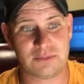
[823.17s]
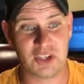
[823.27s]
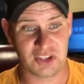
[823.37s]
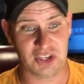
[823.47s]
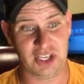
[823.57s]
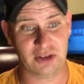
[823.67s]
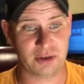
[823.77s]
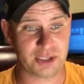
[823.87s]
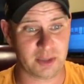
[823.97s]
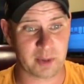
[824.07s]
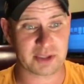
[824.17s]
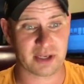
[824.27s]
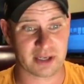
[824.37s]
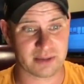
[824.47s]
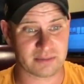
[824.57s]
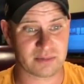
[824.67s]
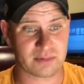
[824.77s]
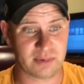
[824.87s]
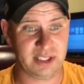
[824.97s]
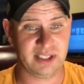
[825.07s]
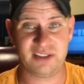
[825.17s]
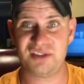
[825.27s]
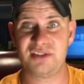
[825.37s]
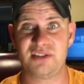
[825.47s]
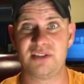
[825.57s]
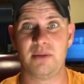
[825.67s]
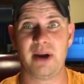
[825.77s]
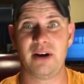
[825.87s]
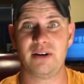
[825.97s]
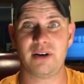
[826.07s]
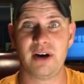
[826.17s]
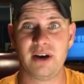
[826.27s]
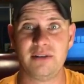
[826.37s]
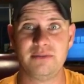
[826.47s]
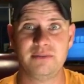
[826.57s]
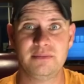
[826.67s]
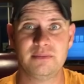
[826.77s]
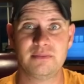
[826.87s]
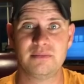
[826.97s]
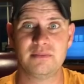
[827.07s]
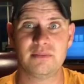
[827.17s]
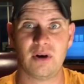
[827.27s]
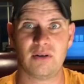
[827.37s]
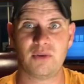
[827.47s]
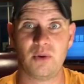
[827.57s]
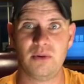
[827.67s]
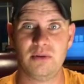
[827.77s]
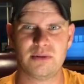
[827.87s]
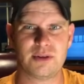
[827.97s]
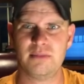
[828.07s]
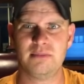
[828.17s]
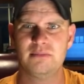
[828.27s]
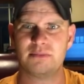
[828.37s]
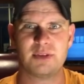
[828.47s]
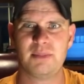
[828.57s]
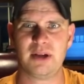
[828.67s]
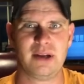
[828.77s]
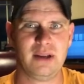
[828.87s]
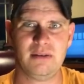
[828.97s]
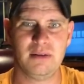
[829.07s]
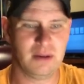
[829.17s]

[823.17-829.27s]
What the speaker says: to the dealership, that's like a 3-some-hour drive. Or 4 or something like that.